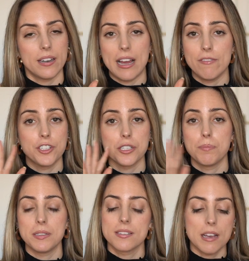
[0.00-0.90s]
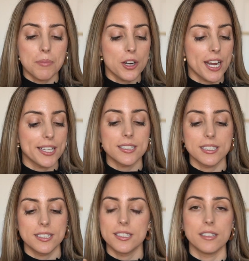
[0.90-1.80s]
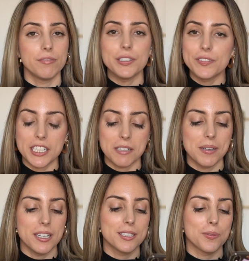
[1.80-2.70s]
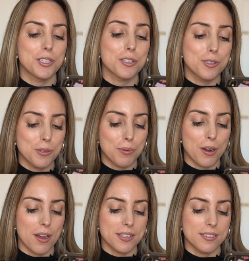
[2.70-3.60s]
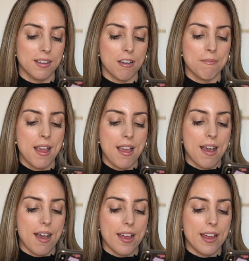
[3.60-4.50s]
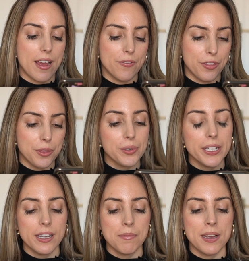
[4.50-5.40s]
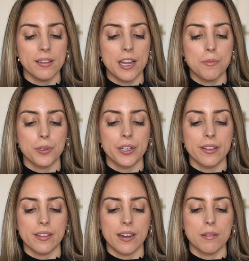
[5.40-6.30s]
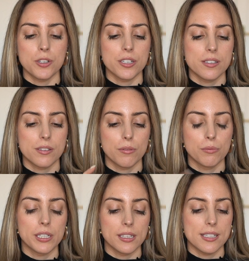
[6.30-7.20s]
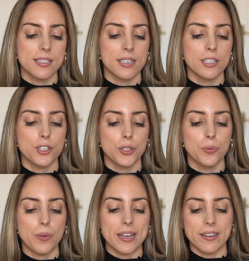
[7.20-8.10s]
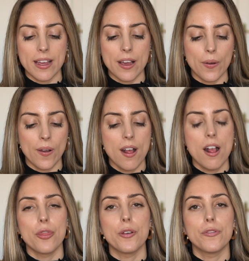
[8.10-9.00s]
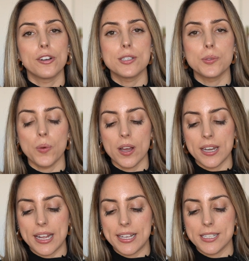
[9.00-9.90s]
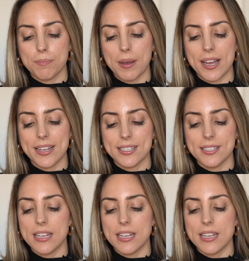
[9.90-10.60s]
that have just been summarized into 15 minutes, which is super awesome. I have three in my library that I'm just re-listening to right now. The first one is by